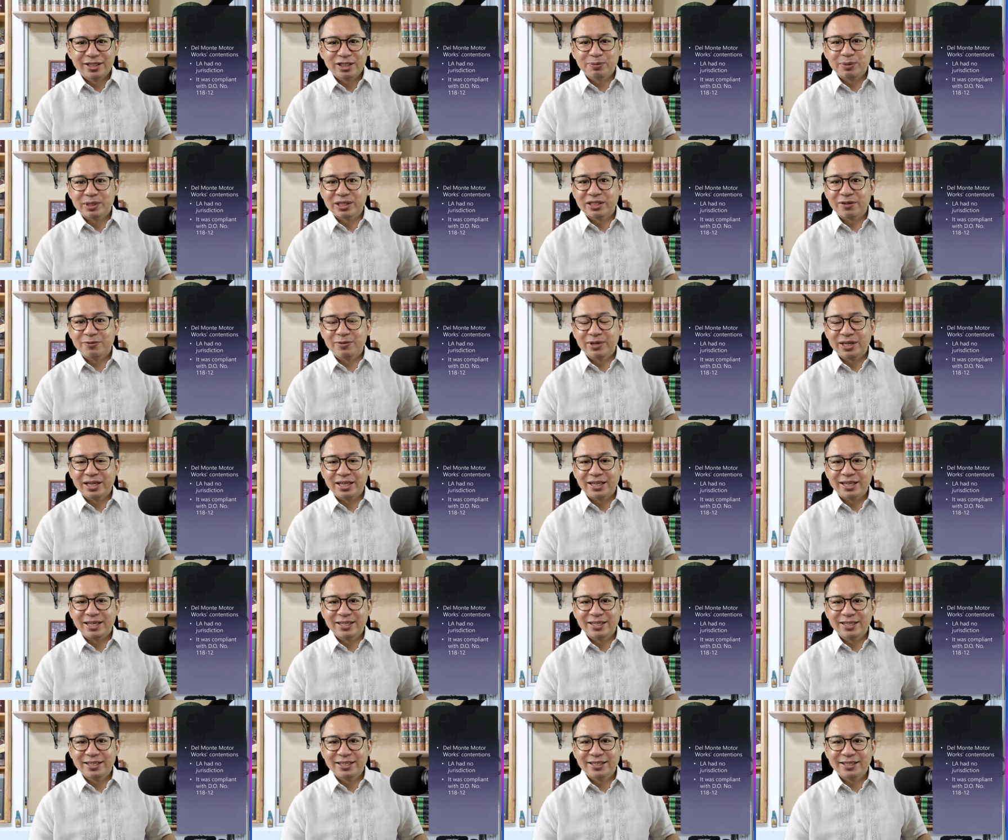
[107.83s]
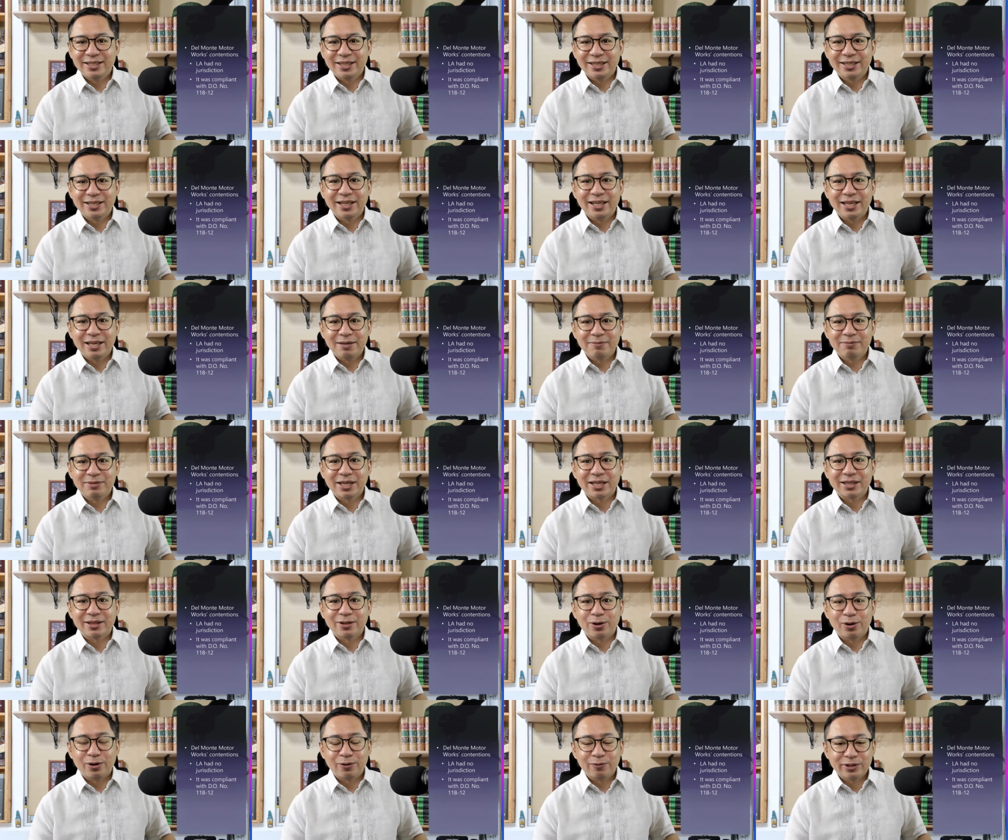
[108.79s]
Specifically, it claimed
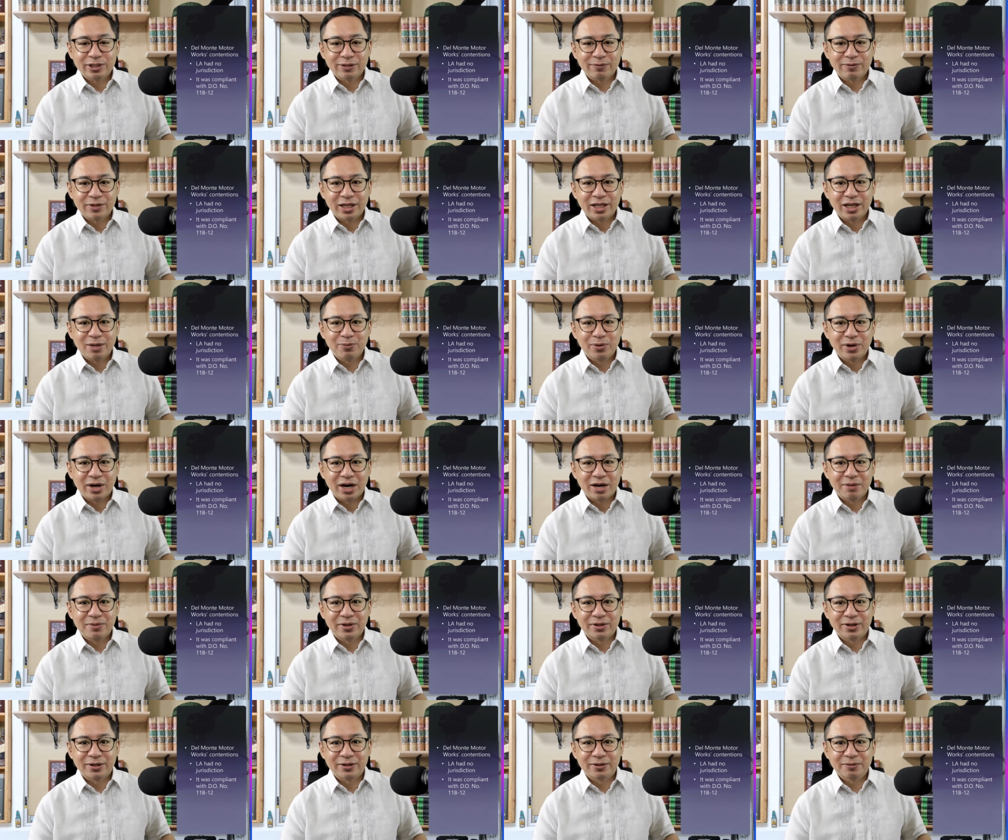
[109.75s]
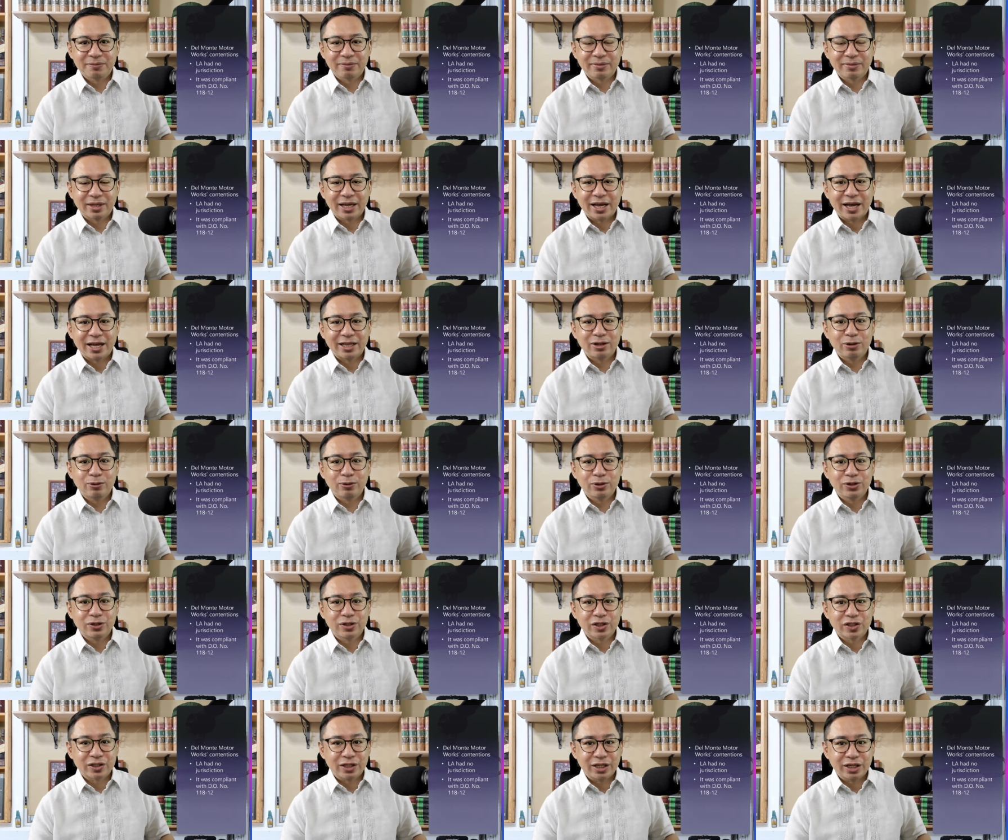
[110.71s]
that the Office of the Labor Arbiter had
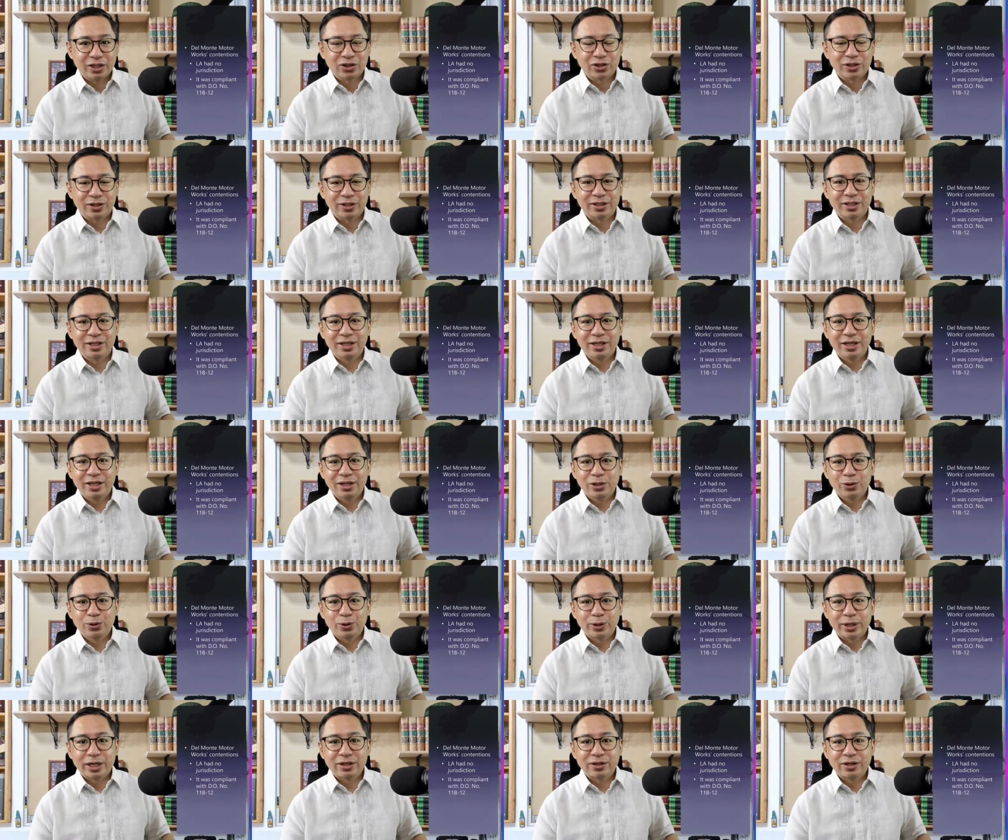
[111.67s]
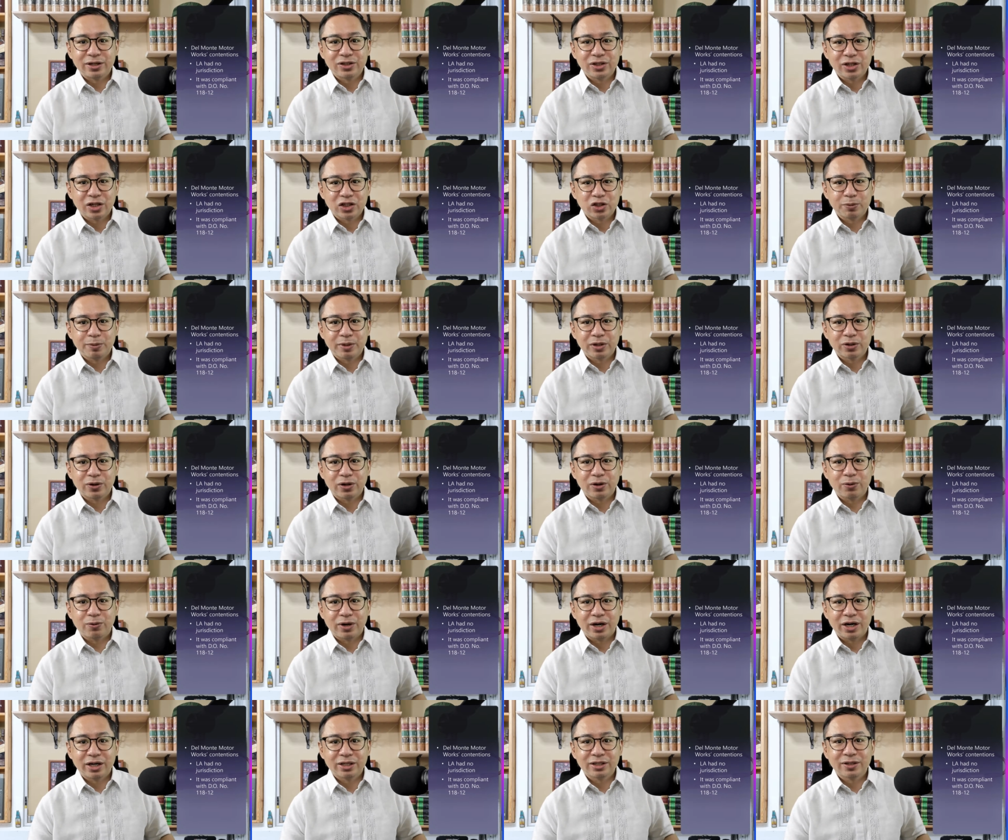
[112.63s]
no jurisdiction to render judgment
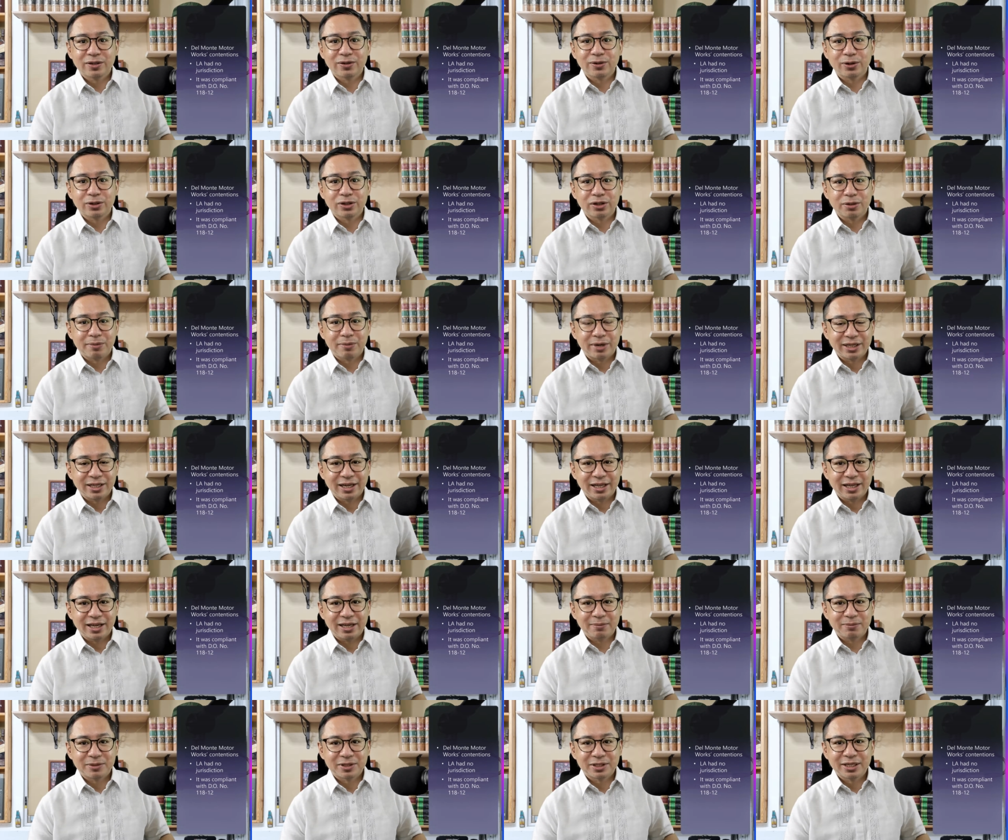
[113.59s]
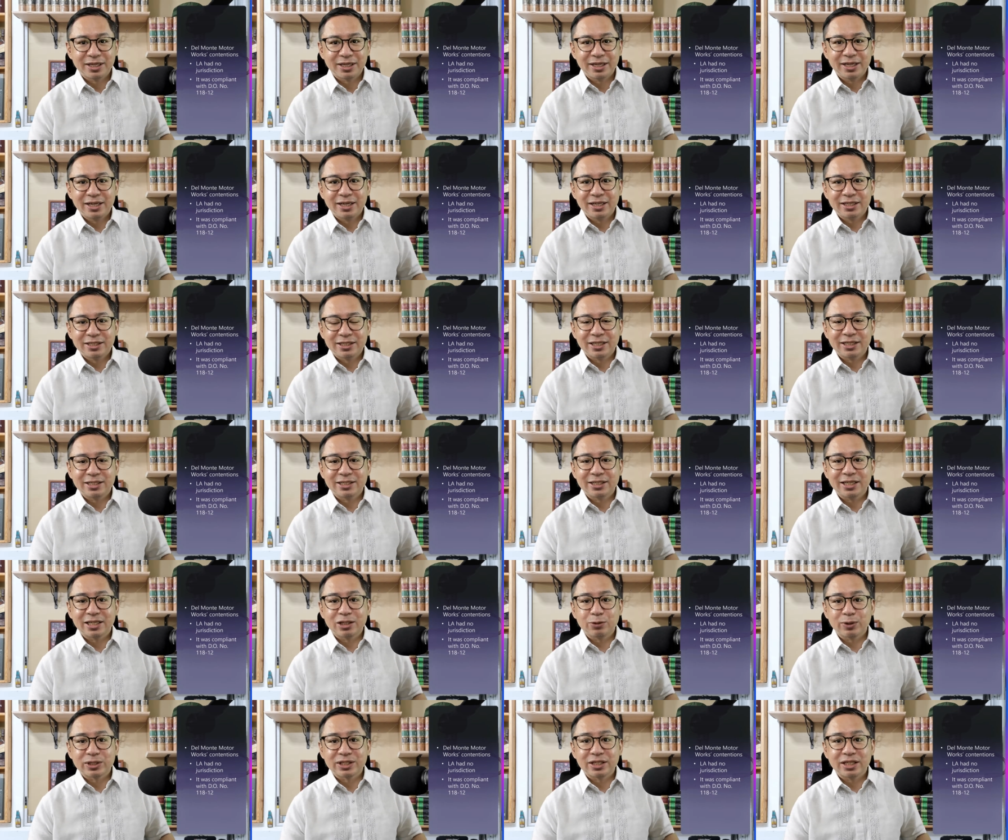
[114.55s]
or award on the money claims
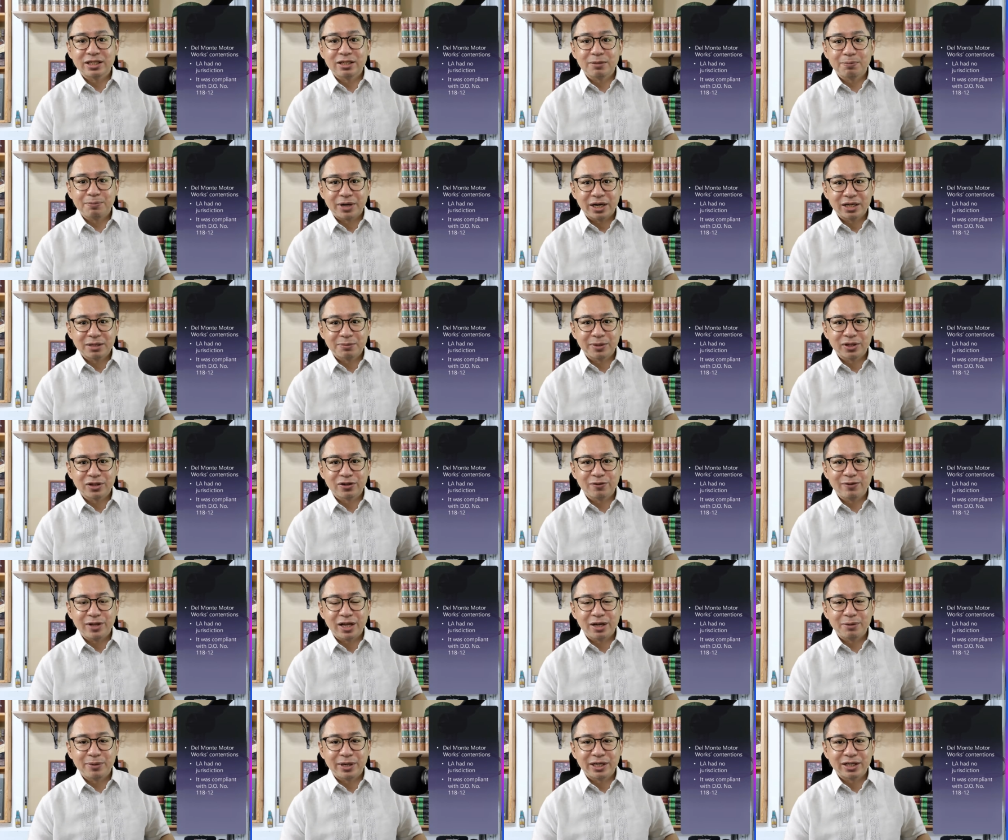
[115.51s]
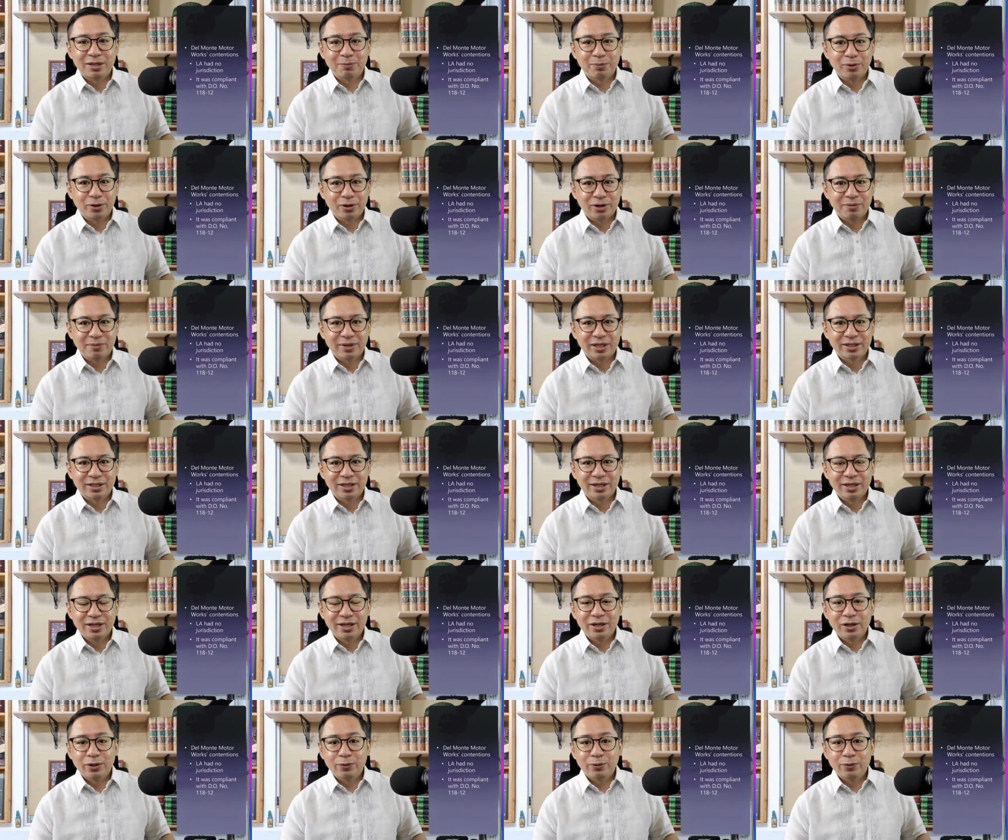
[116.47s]
since it was the Department of Labor and Employment